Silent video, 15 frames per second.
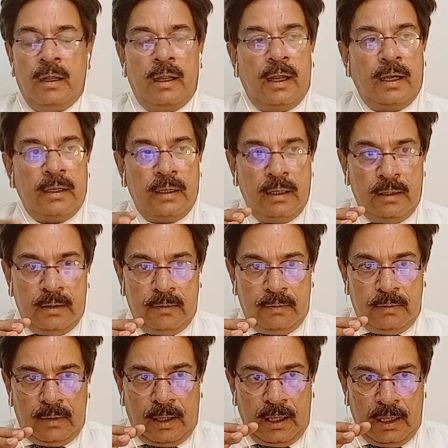And
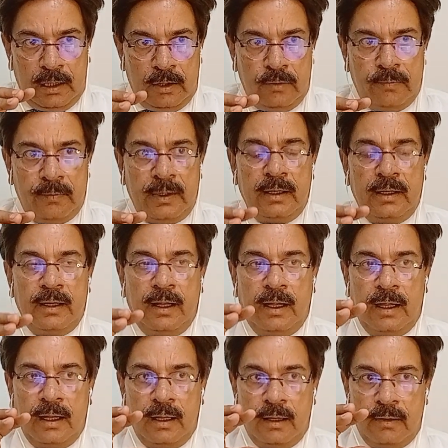
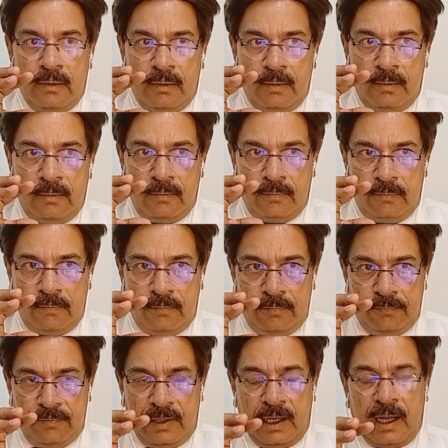alumina
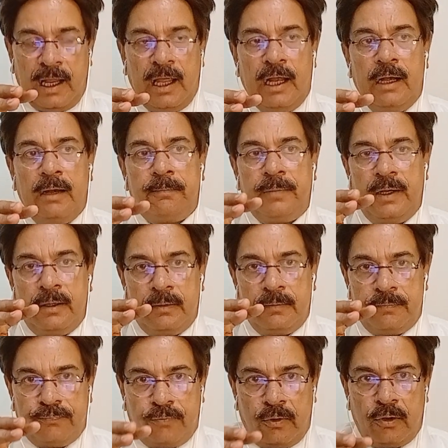will help
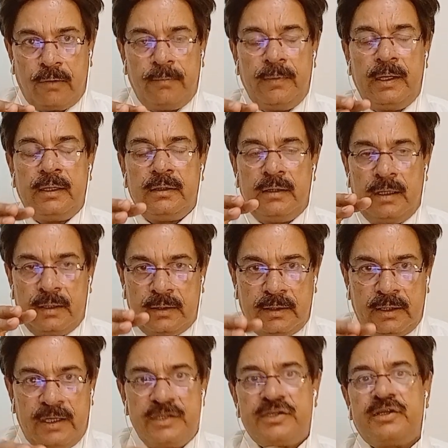in forming the
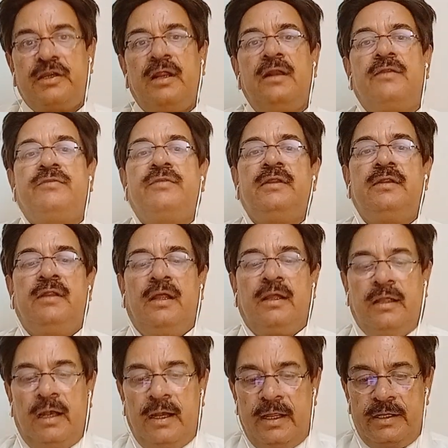crystals in the
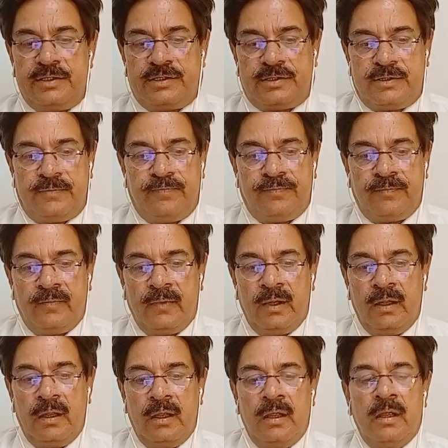glaze.
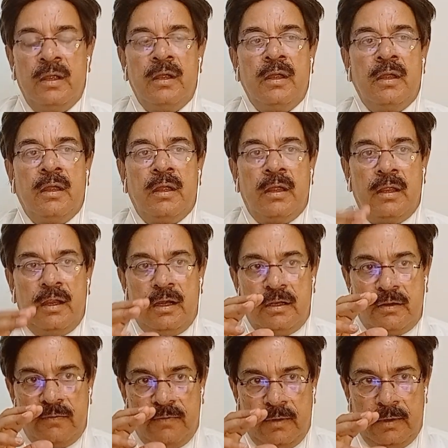
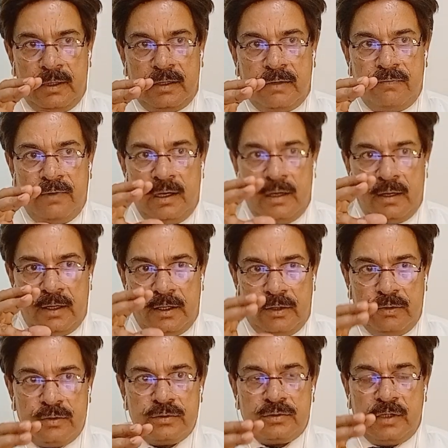It will
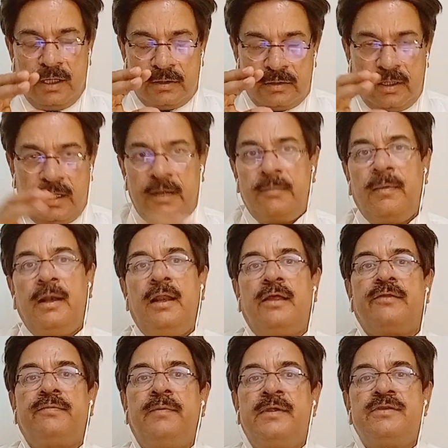reduce the thermal
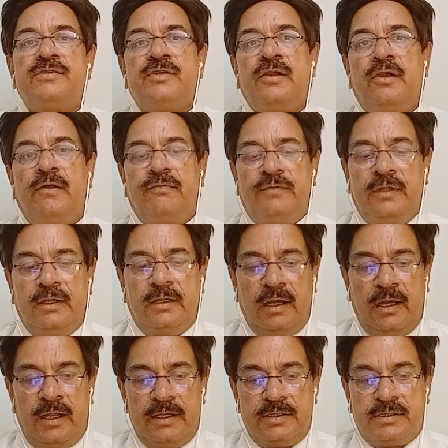expansion of the
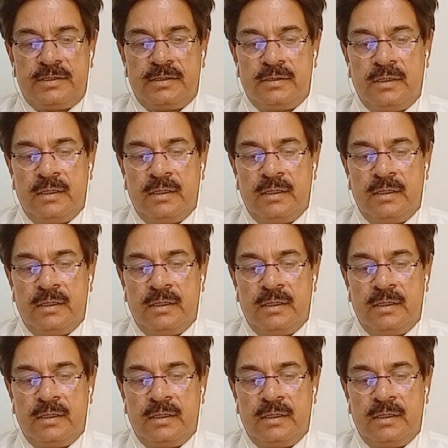glaze.